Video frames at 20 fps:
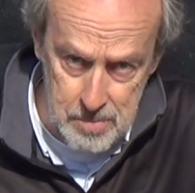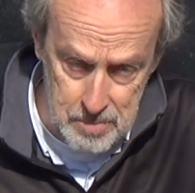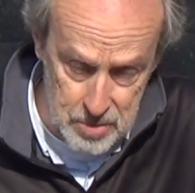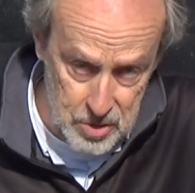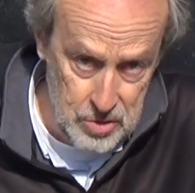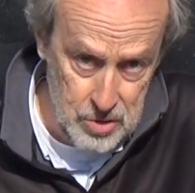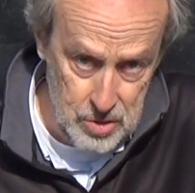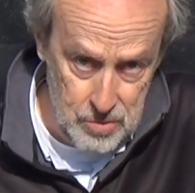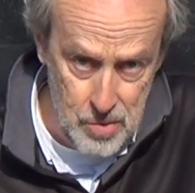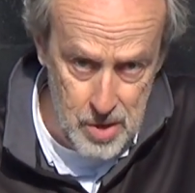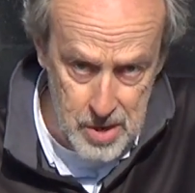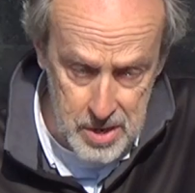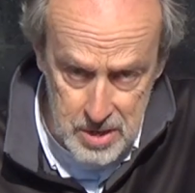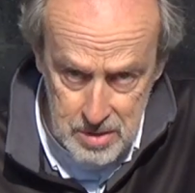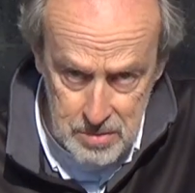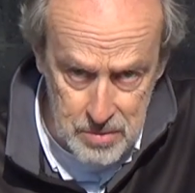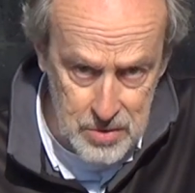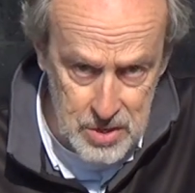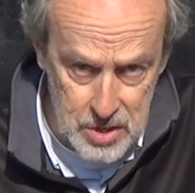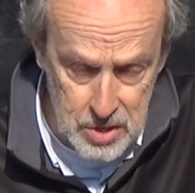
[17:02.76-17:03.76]
as the
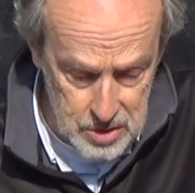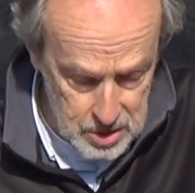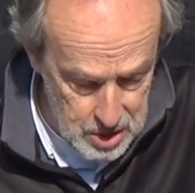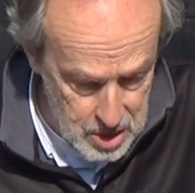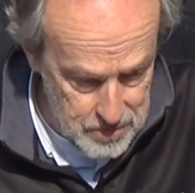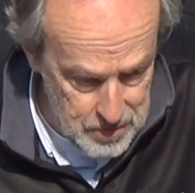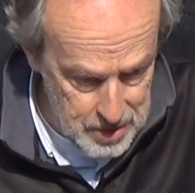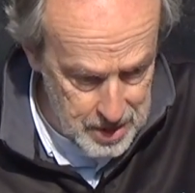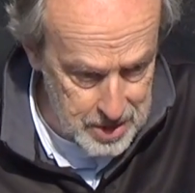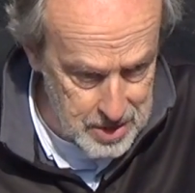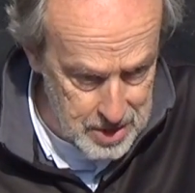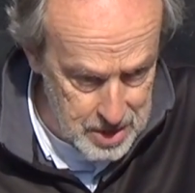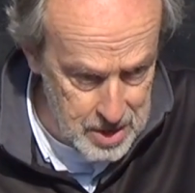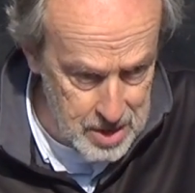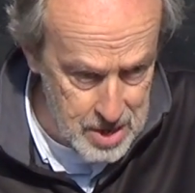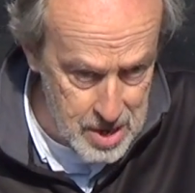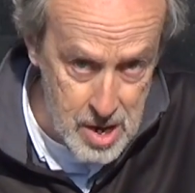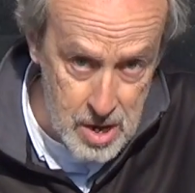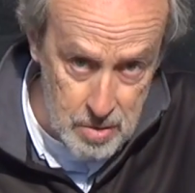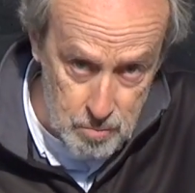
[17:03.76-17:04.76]
rider of Cagiva that year,
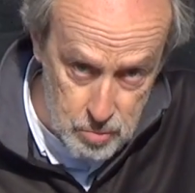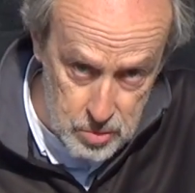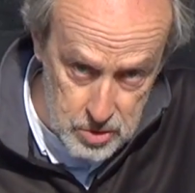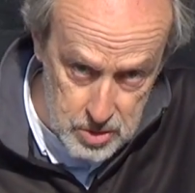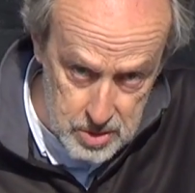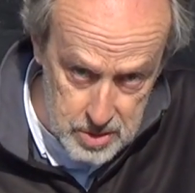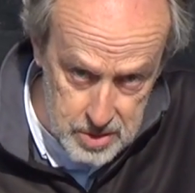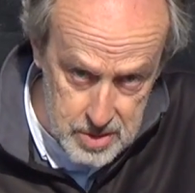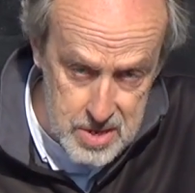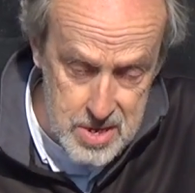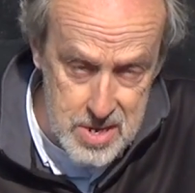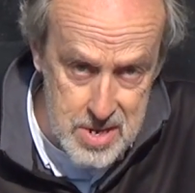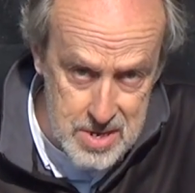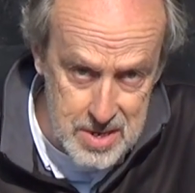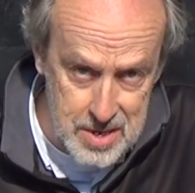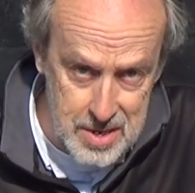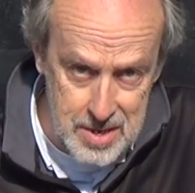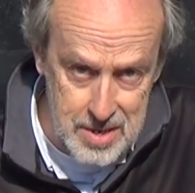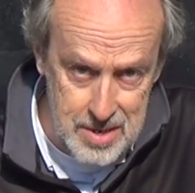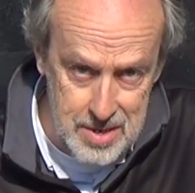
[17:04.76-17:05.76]
was
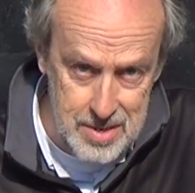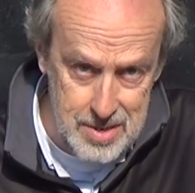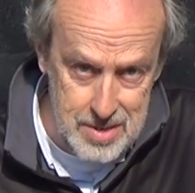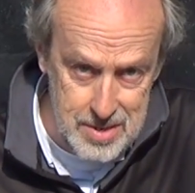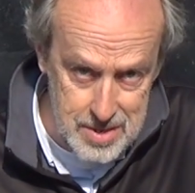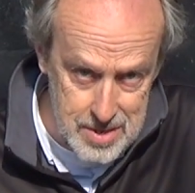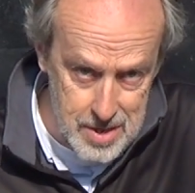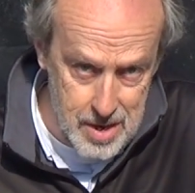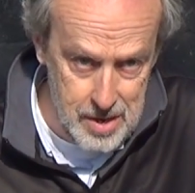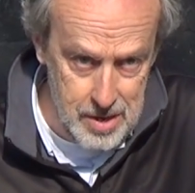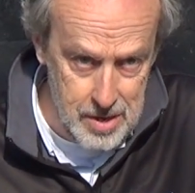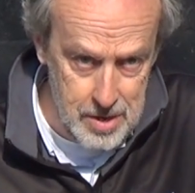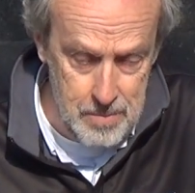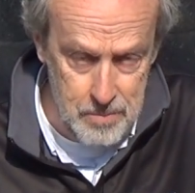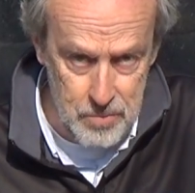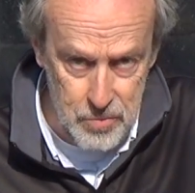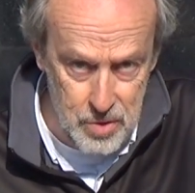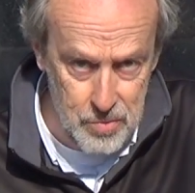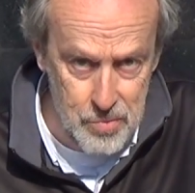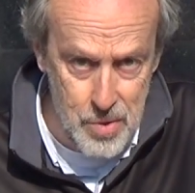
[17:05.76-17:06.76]
leading
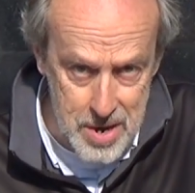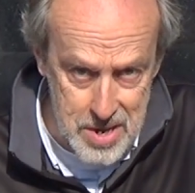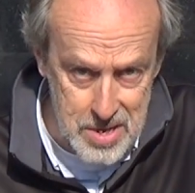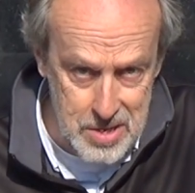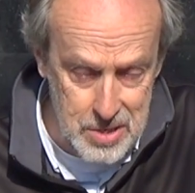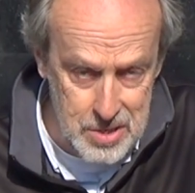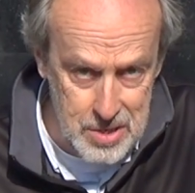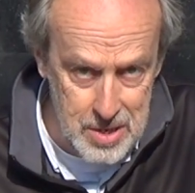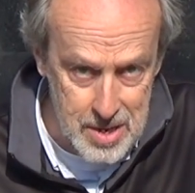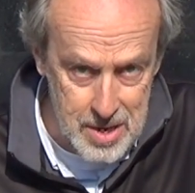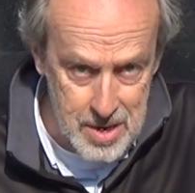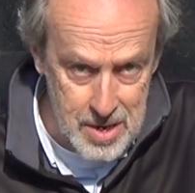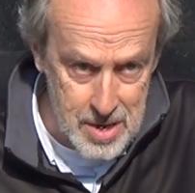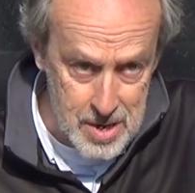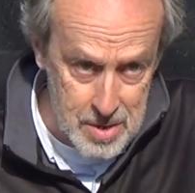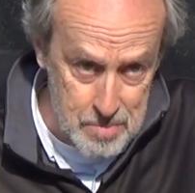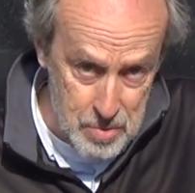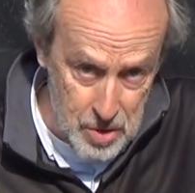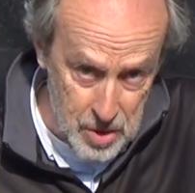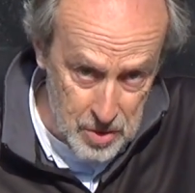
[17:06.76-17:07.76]
the race.
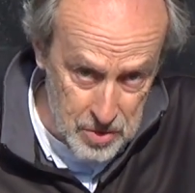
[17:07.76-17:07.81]
But